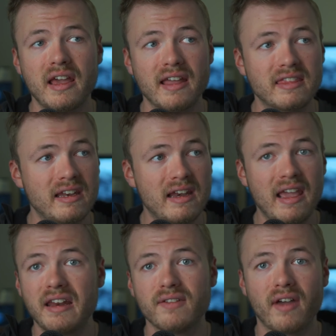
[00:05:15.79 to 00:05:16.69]
at the
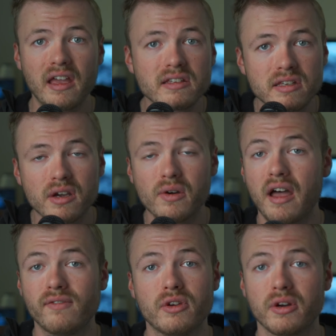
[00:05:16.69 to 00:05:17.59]
native ISO
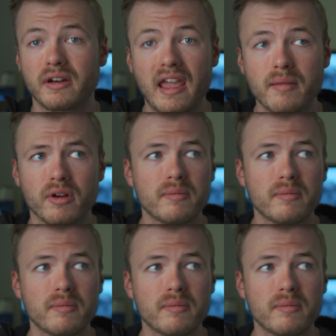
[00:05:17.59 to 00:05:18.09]
of your camera,